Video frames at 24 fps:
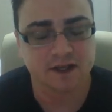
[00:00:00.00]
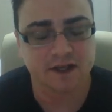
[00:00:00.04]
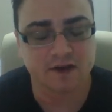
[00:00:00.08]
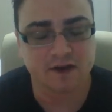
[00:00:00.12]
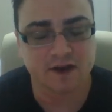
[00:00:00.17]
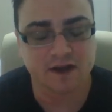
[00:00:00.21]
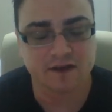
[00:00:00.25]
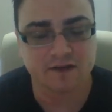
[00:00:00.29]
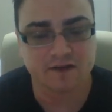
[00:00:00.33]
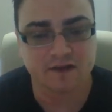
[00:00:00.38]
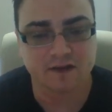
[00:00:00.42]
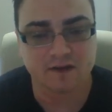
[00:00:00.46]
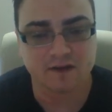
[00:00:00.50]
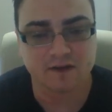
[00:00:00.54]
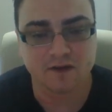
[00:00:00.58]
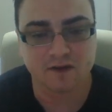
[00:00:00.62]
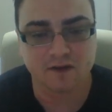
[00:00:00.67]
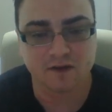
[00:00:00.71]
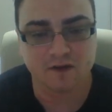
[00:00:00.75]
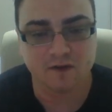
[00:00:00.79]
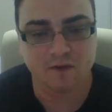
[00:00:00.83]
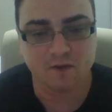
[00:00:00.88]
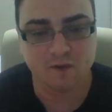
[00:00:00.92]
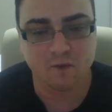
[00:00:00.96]

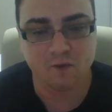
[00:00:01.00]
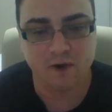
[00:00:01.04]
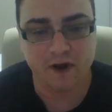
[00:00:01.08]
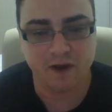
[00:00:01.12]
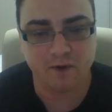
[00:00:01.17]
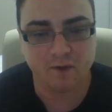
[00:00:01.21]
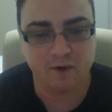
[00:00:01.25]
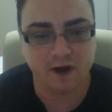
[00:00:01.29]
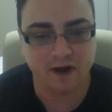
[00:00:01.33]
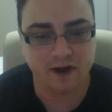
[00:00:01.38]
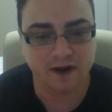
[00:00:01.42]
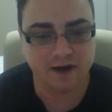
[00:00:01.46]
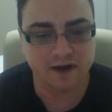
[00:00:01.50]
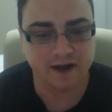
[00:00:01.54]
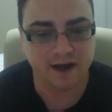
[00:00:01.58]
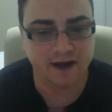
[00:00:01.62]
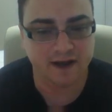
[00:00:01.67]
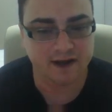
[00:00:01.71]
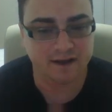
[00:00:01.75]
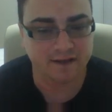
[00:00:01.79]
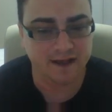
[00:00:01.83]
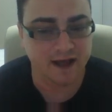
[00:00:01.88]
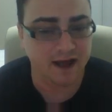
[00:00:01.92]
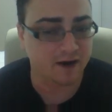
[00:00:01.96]
when I walk into
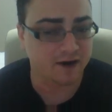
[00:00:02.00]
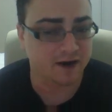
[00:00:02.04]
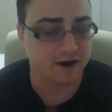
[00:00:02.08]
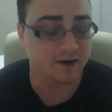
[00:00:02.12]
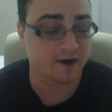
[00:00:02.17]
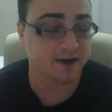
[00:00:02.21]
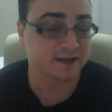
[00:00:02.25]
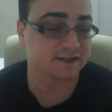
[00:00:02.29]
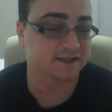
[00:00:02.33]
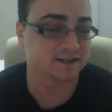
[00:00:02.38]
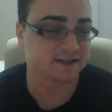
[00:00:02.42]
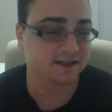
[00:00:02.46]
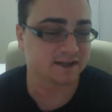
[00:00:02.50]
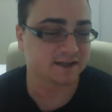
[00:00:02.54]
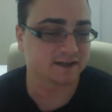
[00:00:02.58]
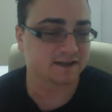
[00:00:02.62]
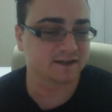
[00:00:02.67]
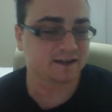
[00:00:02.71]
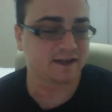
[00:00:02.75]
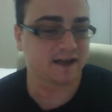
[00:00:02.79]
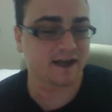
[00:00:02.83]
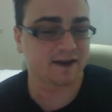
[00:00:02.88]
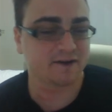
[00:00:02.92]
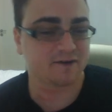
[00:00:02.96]
Heidi Lau now, I
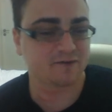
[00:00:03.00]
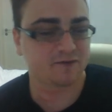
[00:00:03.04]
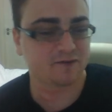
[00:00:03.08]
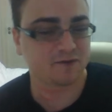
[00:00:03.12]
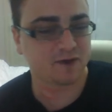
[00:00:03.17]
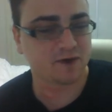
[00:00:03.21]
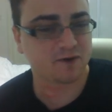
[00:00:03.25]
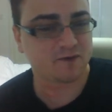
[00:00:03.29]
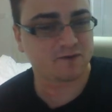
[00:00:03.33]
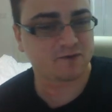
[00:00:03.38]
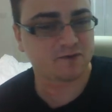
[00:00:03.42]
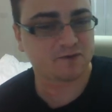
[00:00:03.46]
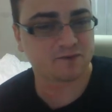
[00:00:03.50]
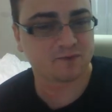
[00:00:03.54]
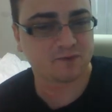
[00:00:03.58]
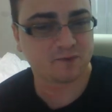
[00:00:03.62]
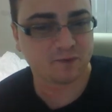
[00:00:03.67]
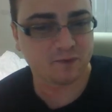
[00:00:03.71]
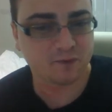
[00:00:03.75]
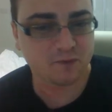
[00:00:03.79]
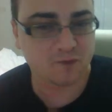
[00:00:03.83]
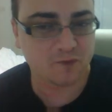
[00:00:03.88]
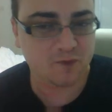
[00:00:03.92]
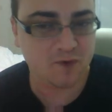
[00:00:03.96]
see kind of
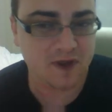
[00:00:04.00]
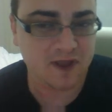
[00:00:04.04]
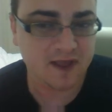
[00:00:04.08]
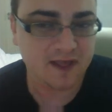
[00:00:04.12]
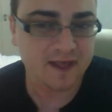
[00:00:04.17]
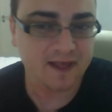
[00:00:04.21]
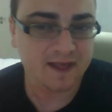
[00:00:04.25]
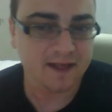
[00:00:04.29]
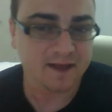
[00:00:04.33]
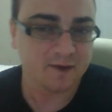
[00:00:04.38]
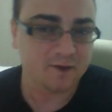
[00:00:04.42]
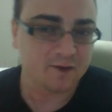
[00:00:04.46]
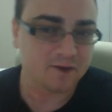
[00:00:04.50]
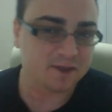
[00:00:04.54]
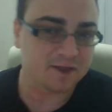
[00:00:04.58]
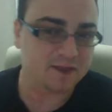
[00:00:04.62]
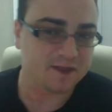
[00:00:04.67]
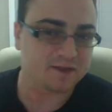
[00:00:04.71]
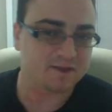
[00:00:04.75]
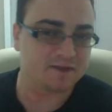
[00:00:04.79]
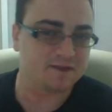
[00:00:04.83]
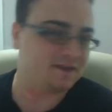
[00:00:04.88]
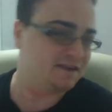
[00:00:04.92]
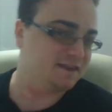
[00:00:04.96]

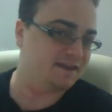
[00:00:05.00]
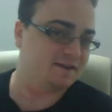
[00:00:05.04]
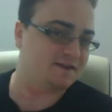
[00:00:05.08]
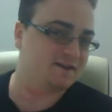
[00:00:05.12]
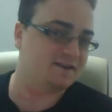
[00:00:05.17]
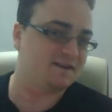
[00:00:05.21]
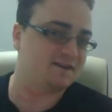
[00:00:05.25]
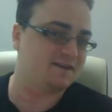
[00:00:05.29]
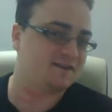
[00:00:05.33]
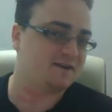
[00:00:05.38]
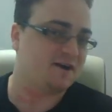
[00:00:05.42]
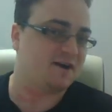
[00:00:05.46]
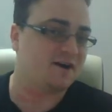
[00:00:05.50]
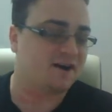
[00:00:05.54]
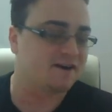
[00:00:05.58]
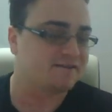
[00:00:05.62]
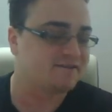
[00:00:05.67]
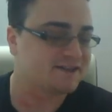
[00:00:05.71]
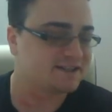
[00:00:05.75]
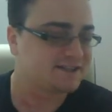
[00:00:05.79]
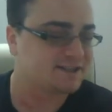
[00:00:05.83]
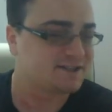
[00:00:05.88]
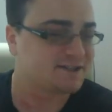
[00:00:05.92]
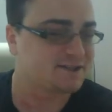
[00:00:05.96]
the
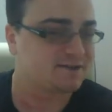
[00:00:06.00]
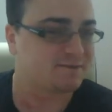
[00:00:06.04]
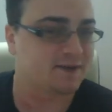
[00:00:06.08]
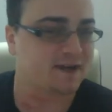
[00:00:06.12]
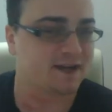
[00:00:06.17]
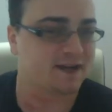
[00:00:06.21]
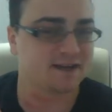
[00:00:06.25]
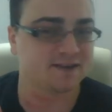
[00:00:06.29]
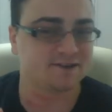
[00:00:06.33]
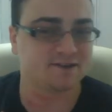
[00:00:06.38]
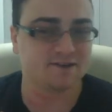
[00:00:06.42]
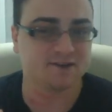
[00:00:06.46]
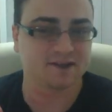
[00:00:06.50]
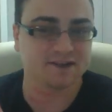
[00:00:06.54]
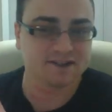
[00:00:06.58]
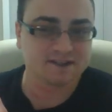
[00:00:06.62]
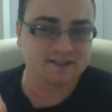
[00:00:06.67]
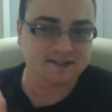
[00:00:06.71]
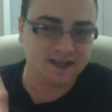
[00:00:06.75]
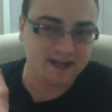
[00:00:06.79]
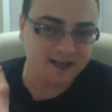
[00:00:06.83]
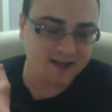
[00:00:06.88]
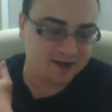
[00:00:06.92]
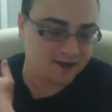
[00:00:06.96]
Harvey system, I guess you
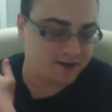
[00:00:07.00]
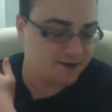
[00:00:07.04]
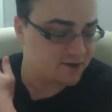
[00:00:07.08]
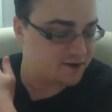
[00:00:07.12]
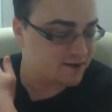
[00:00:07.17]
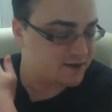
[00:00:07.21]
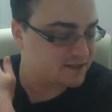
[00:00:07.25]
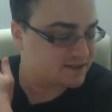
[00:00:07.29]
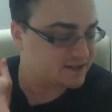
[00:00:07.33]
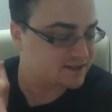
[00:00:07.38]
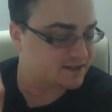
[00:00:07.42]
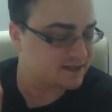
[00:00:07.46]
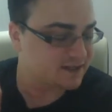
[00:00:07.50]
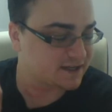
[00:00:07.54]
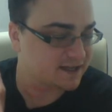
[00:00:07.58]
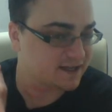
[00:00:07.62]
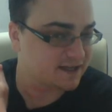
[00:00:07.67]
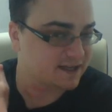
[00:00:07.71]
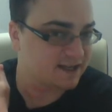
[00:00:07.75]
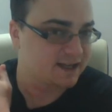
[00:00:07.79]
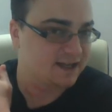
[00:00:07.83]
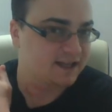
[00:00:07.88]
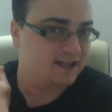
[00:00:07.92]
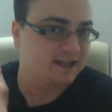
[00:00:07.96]
could say. It's
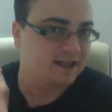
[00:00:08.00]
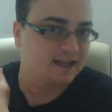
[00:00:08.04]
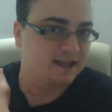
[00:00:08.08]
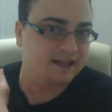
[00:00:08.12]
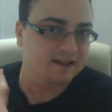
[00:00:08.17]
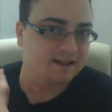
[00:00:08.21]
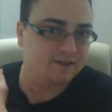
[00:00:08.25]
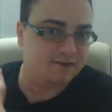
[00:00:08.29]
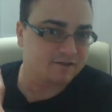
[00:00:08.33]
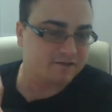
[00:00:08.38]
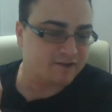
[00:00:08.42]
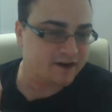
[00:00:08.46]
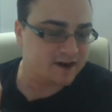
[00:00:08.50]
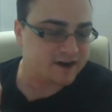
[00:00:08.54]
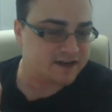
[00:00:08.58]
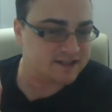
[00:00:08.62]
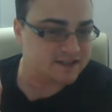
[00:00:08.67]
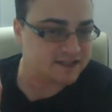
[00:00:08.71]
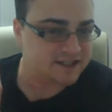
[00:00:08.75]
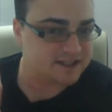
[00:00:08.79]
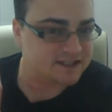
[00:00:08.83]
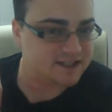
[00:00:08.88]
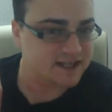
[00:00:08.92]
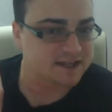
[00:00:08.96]
they're
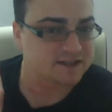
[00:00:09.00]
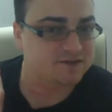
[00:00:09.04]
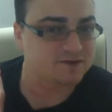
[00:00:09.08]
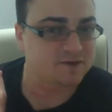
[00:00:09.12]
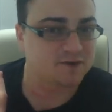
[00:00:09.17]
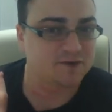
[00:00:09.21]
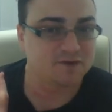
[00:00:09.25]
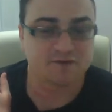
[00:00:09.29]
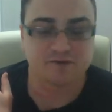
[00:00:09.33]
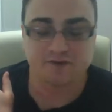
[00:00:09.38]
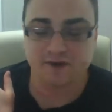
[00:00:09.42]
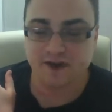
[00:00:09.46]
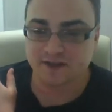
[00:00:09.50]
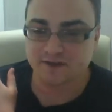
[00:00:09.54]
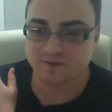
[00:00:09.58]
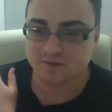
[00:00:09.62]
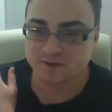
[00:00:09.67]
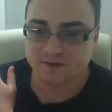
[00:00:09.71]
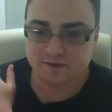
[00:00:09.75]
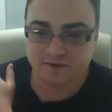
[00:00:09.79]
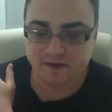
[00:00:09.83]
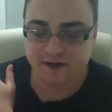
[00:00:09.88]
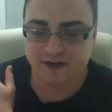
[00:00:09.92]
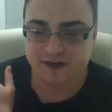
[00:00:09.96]
very successful. Fred's
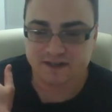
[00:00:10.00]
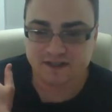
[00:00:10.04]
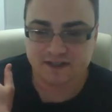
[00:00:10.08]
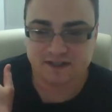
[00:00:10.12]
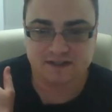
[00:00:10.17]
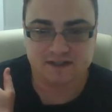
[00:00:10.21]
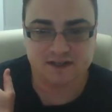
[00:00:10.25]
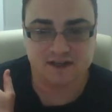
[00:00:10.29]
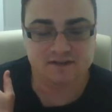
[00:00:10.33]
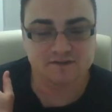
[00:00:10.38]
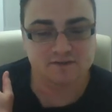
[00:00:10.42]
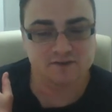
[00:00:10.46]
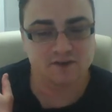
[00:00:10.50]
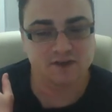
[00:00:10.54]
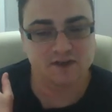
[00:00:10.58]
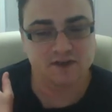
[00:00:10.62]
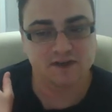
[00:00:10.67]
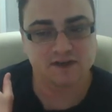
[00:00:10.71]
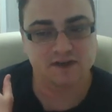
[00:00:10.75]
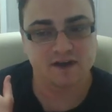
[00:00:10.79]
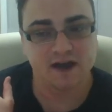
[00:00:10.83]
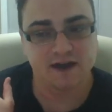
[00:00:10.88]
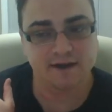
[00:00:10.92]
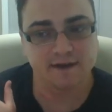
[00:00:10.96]
was very successful,
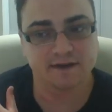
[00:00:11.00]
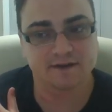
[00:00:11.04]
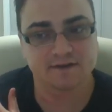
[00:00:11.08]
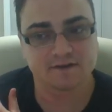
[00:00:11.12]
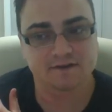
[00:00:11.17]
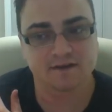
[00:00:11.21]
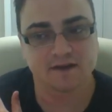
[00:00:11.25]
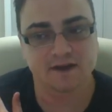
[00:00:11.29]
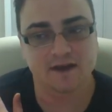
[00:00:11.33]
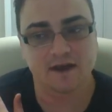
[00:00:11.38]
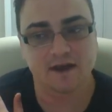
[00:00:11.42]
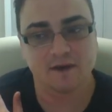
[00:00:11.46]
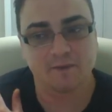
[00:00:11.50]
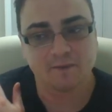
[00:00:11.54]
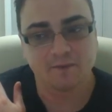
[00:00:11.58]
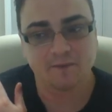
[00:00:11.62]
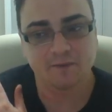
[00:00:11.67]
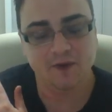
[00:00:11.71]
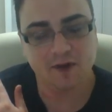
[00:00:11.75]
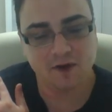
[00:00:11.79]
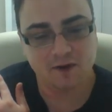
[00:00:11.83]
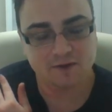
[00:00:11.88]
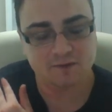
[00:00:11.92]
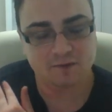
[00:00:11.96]
and it's
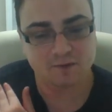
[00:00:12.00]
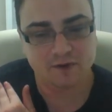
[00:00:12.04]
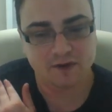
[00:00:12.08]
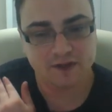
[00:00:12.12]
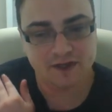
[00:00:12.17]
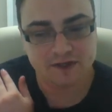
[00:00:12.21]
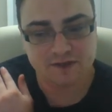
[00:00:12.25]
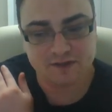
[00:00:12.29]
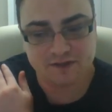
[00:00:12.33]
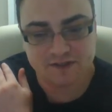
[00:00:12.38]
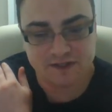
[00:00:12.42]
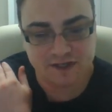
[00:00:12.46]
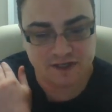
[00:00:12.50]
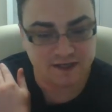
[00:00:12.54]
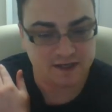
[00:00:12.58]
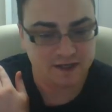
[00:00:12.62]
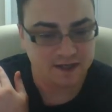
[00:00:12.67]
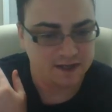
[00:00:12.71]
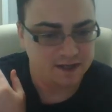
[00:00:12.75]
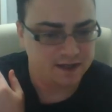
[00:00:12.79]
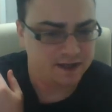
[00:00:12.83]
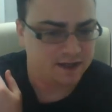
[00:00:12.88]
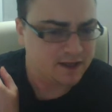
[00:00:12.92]
really interesting.